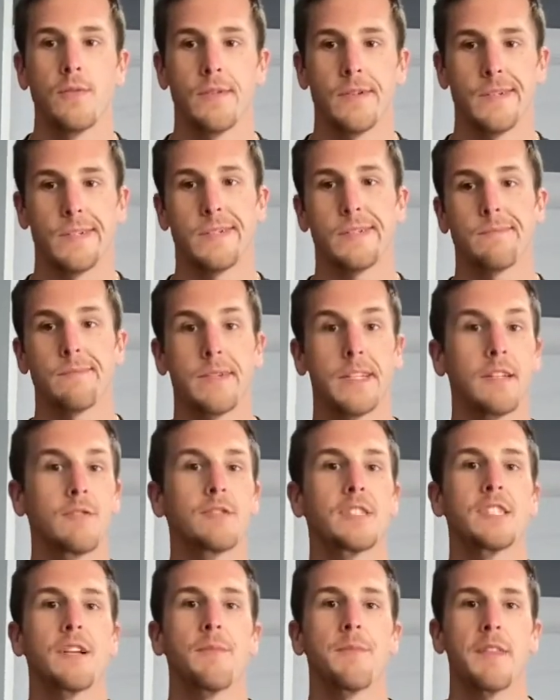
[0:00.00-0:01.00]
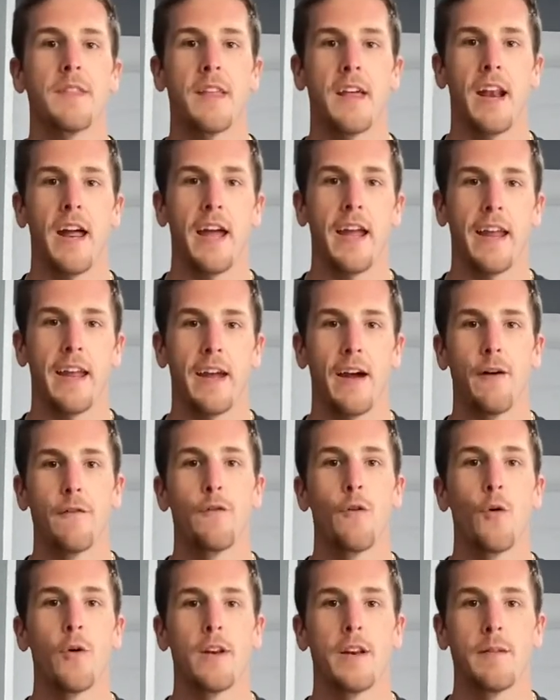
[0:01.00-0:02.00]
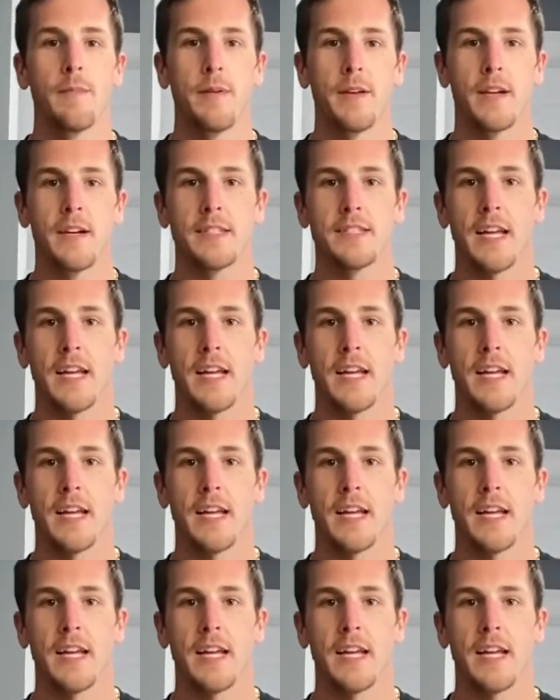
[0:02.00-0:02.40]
Um, and it was something that I avoided because